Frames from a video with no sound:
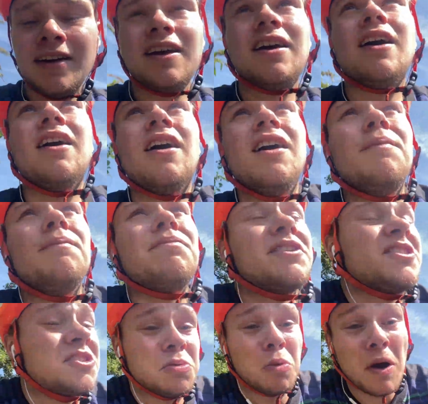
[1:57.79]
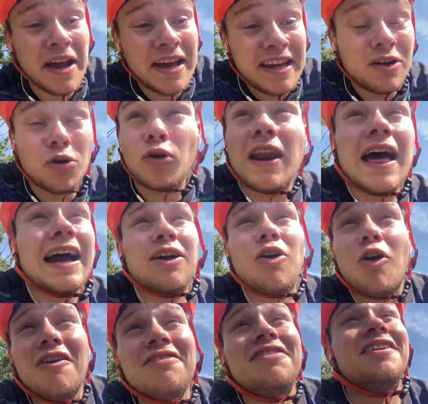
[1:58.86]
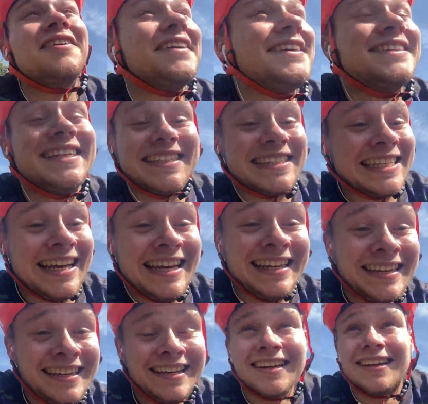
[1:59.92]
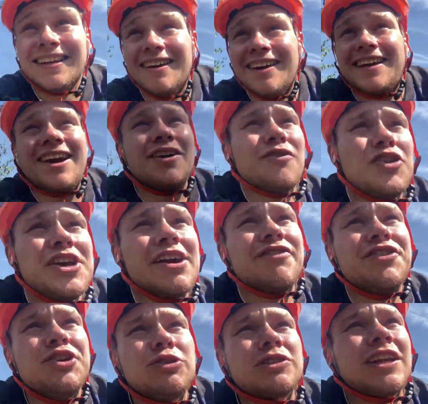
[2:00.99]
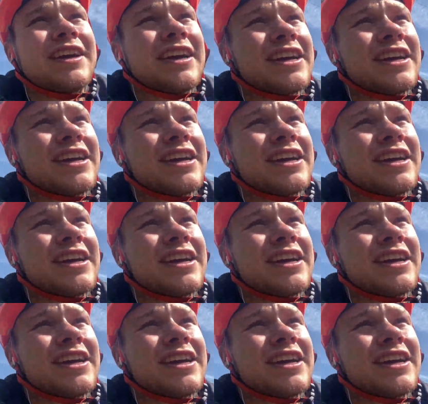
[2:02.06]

The sway, or lack of, is insane. Like, I've only ever used like a